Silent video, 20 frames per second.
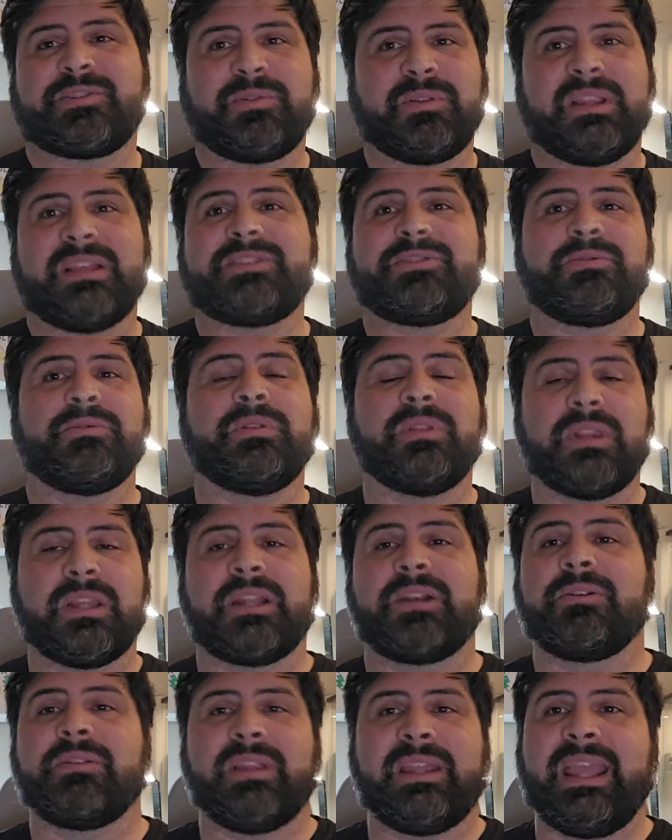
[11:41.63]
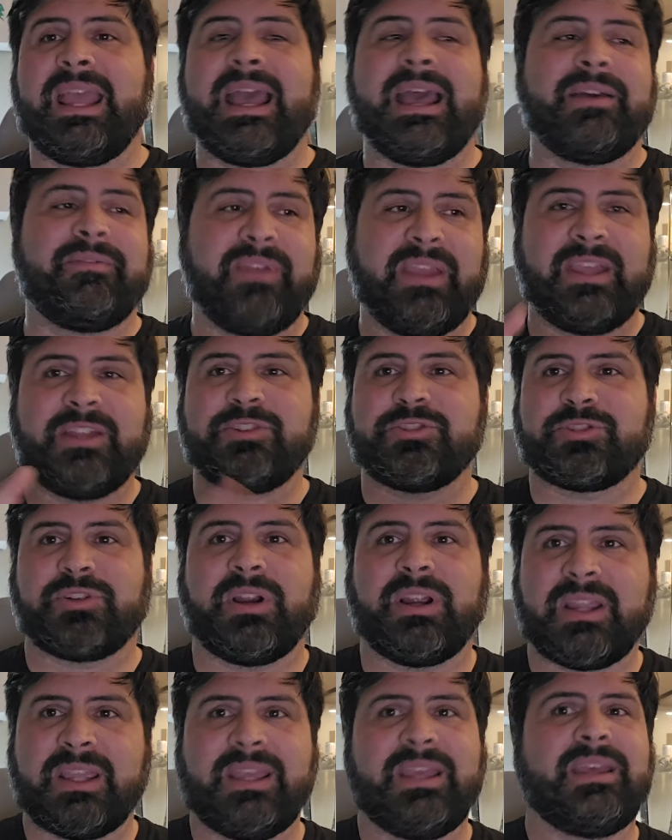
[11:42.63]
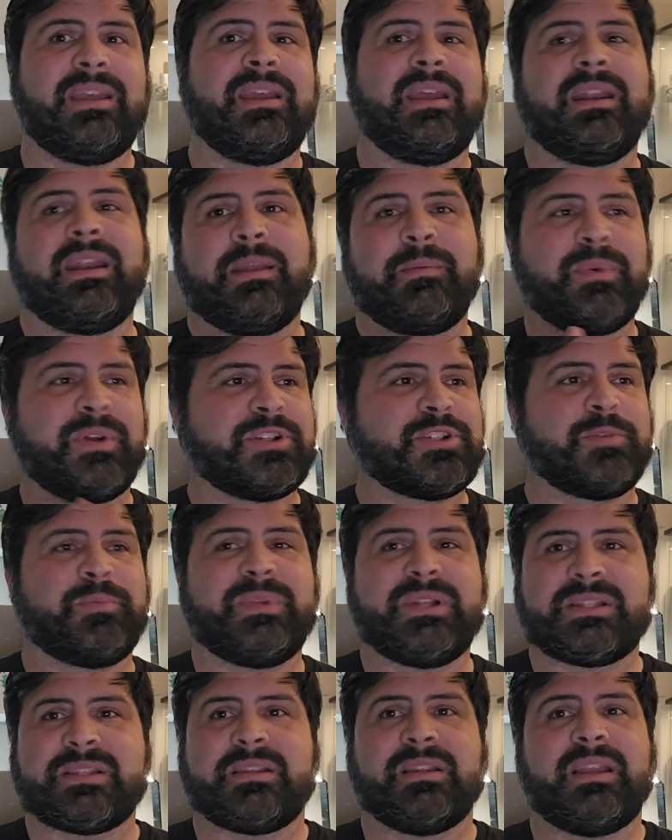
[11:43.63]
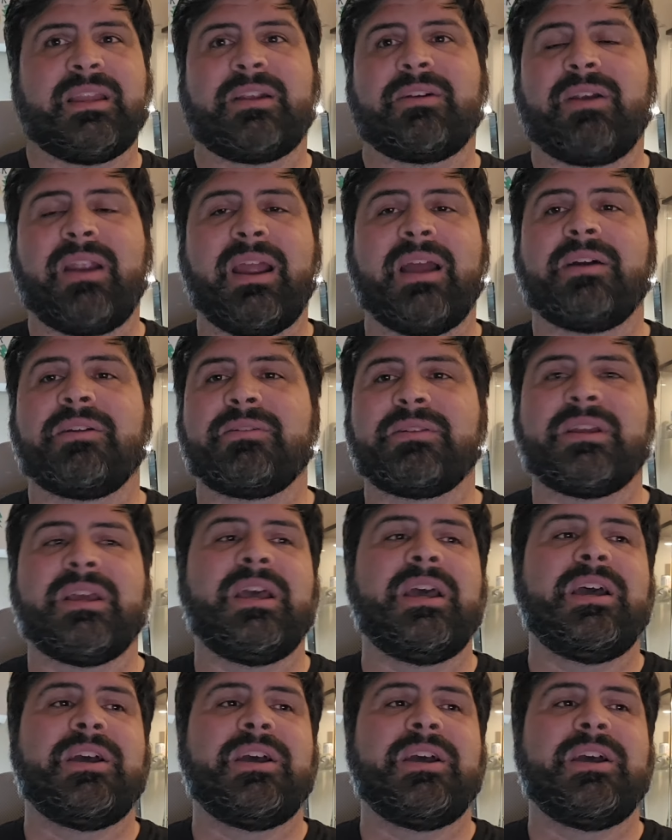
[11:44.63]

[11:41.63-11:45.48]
So unless you literally have a truck kit and a bunch of bits laying around